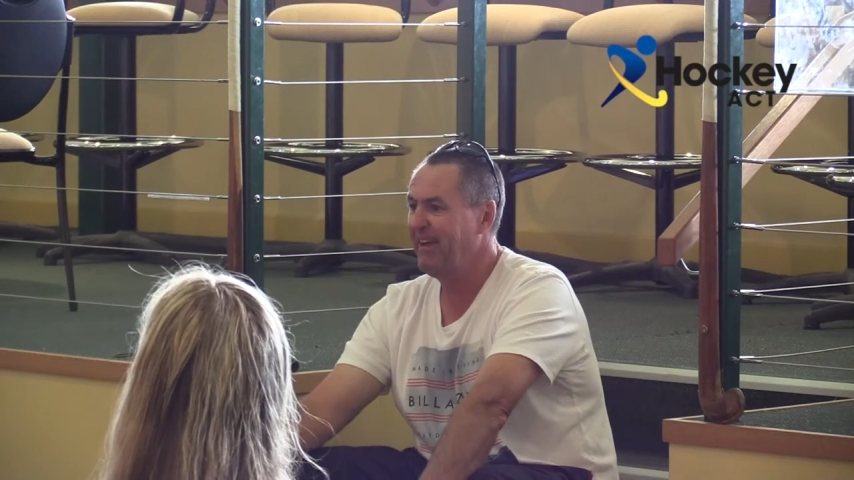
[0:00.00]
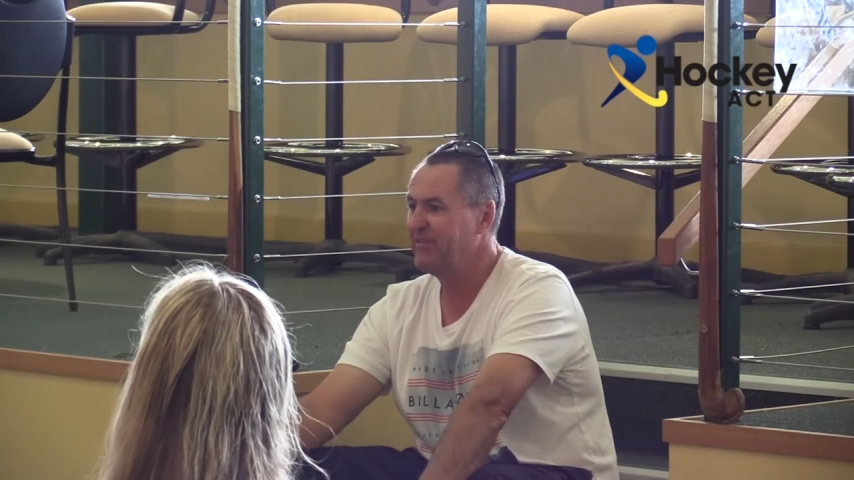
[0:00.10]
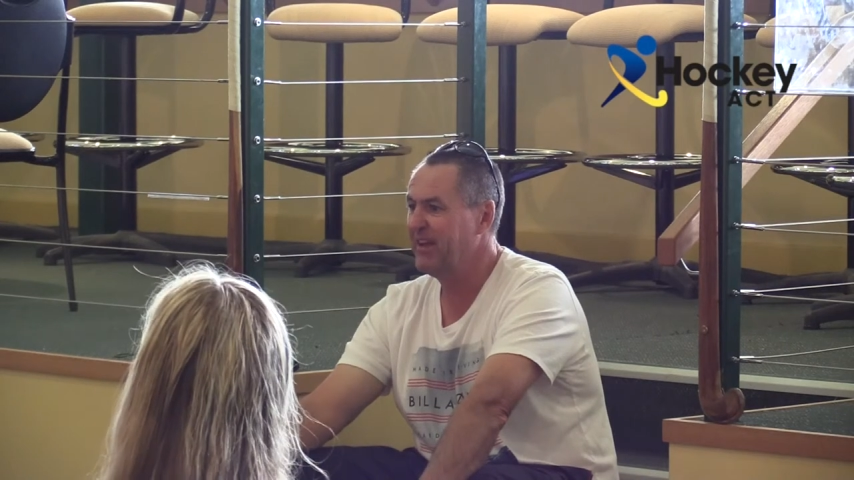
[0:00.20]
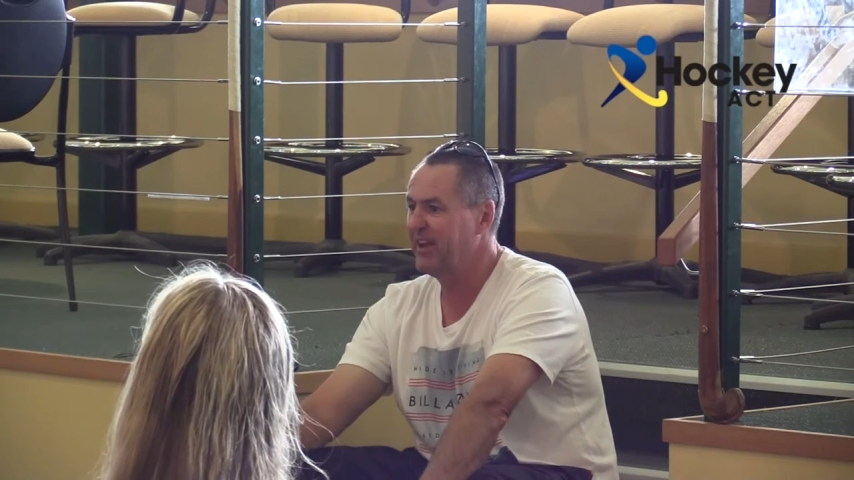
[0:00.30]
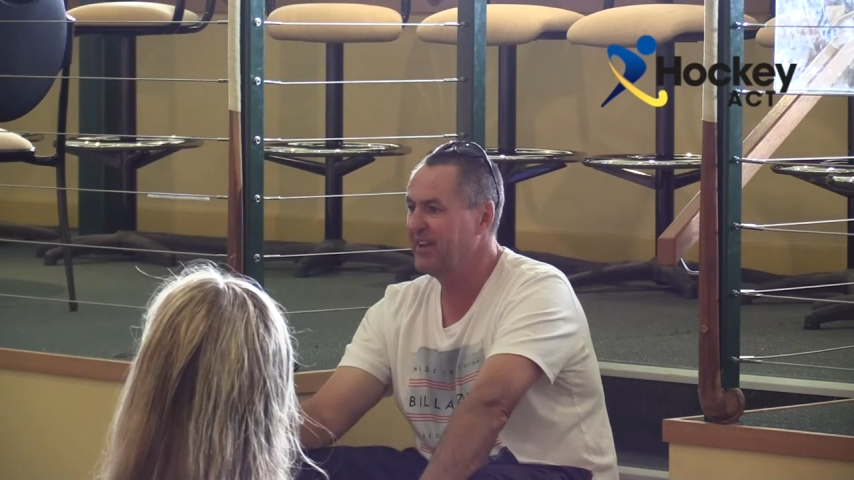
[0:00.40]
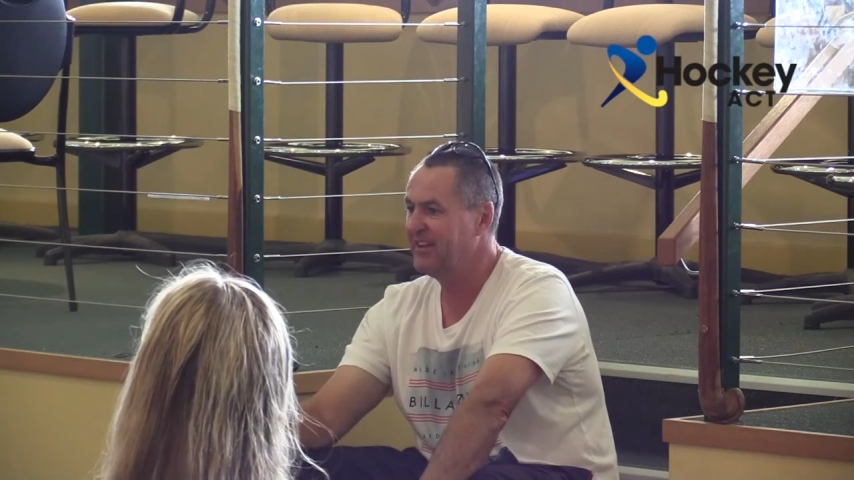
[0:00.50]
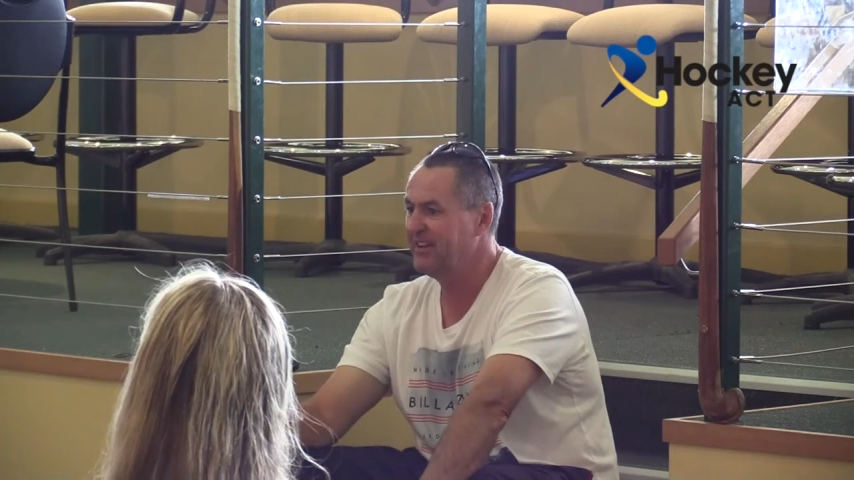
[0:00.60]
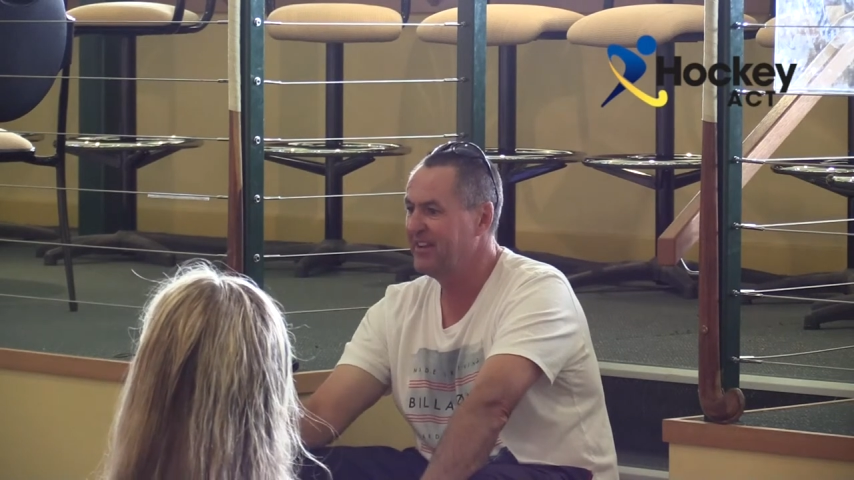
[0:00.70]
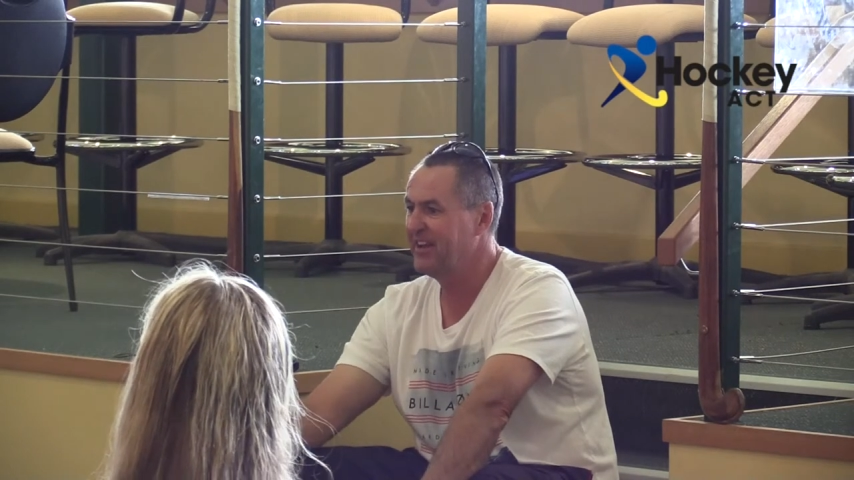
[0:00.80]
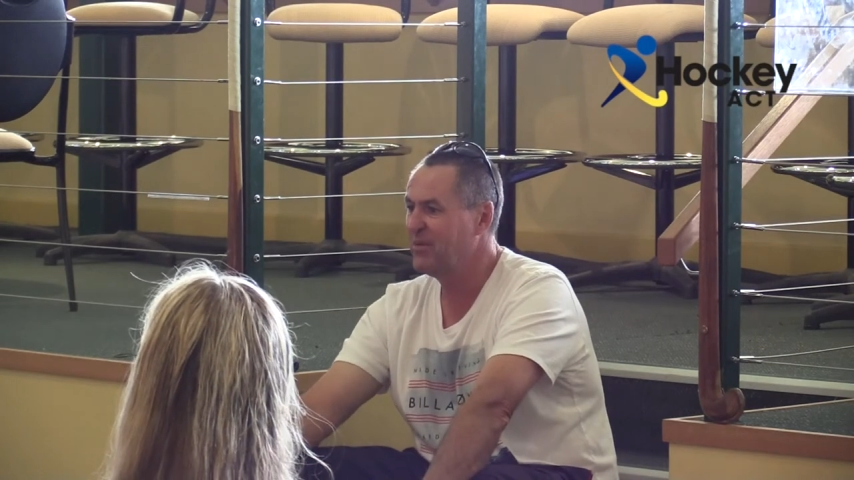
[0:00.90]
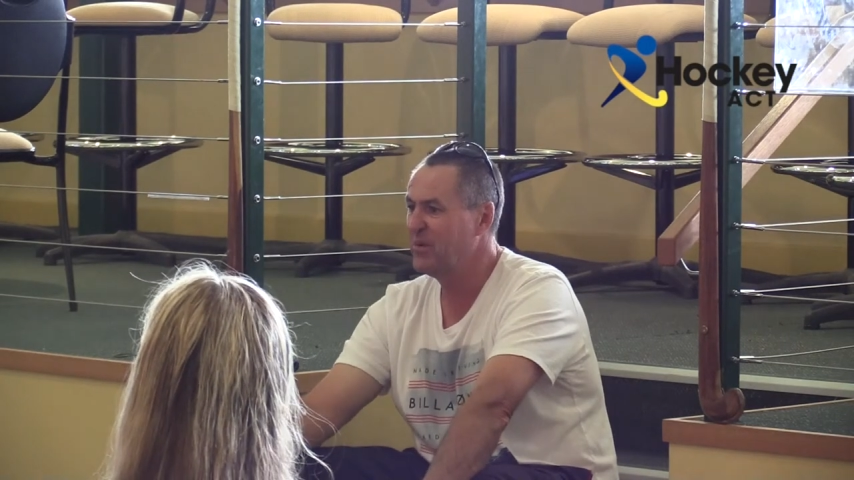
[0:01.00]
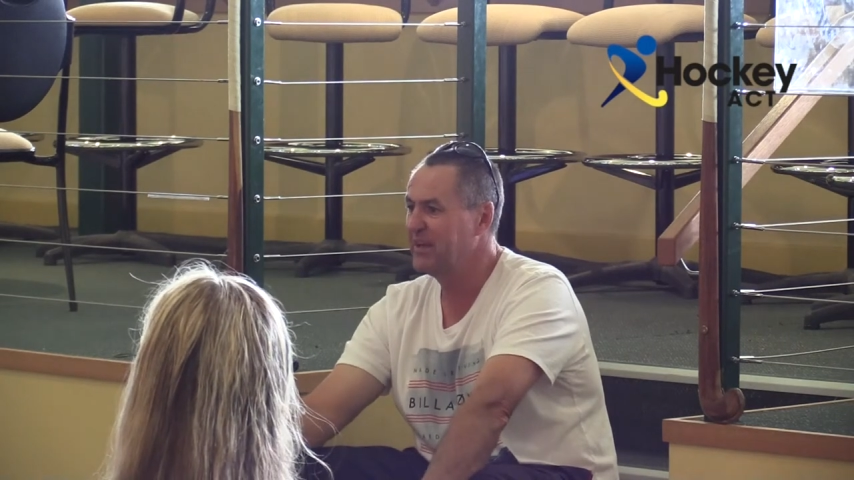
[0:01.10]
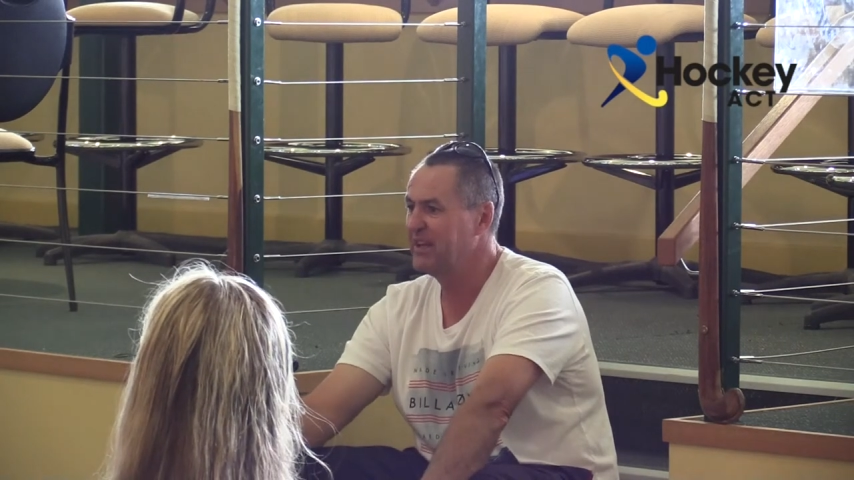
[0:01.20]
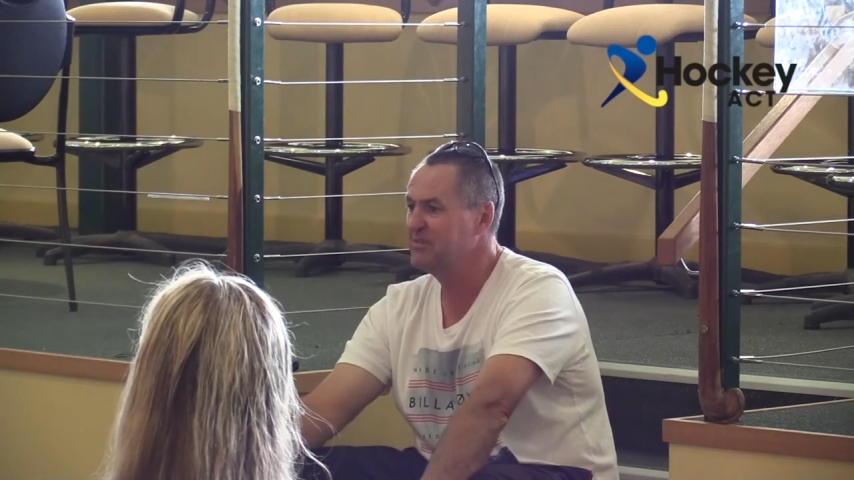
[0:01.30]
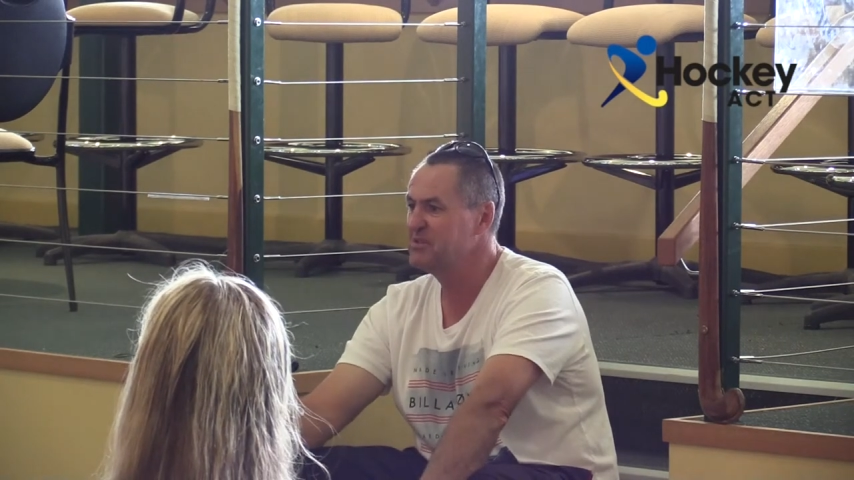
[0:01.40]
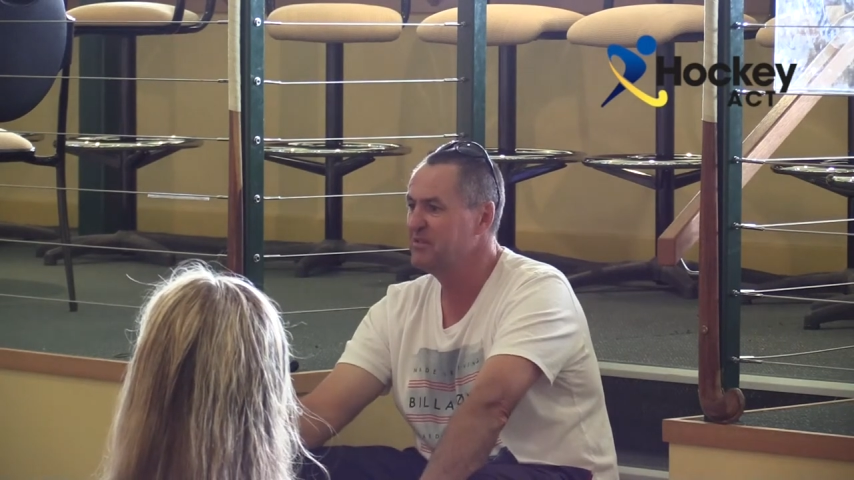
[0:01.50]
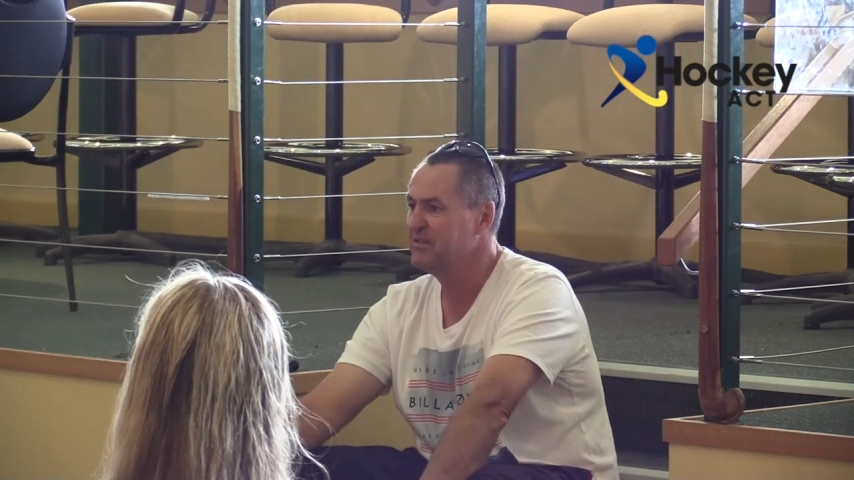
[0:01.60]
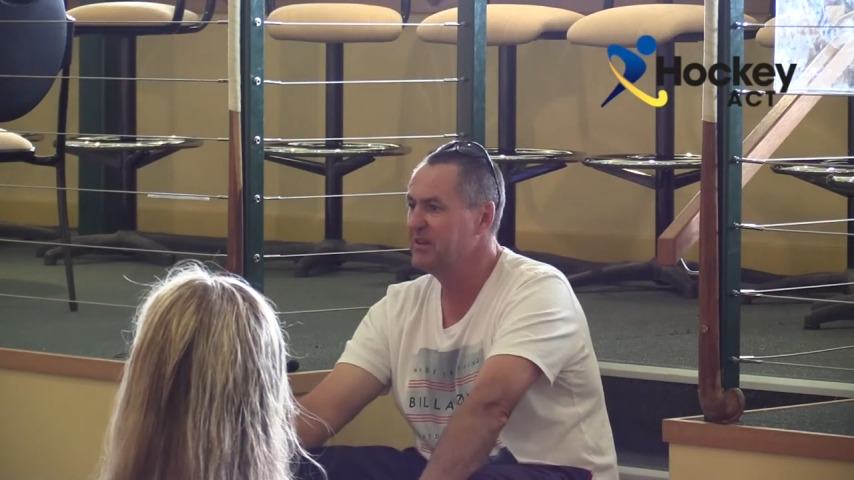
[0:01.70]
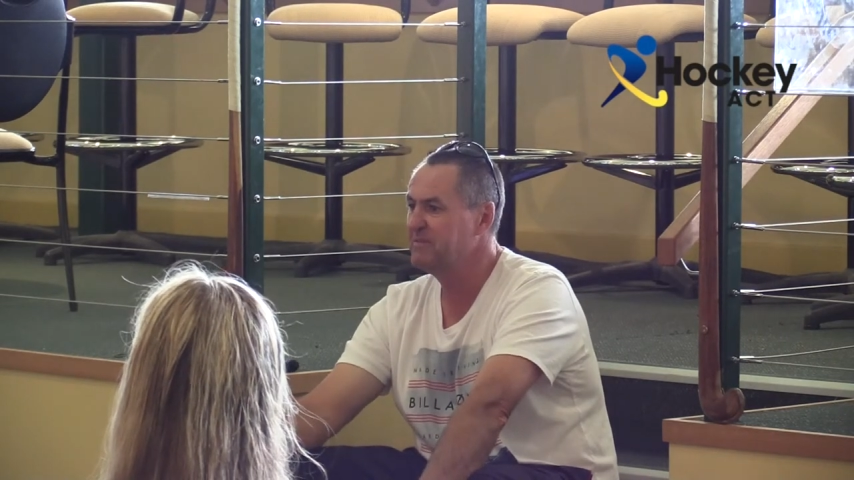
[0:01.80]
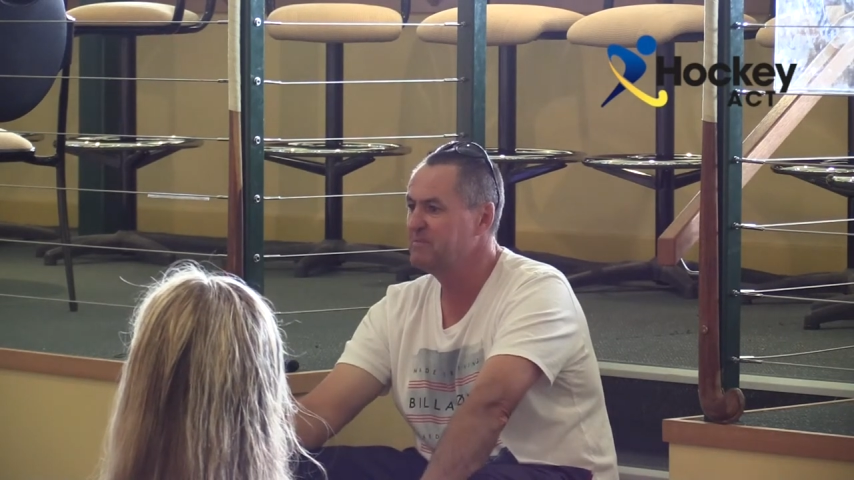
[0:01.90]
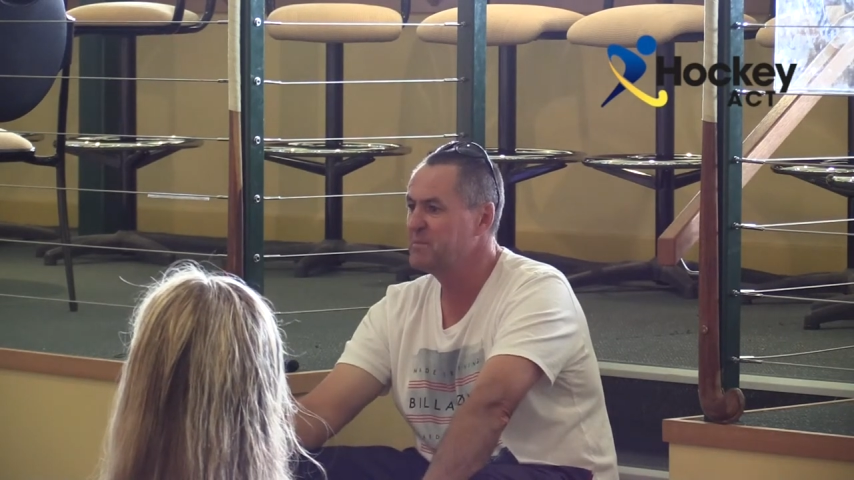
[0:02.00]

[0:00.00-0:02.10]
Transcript: I've done 1 game so far.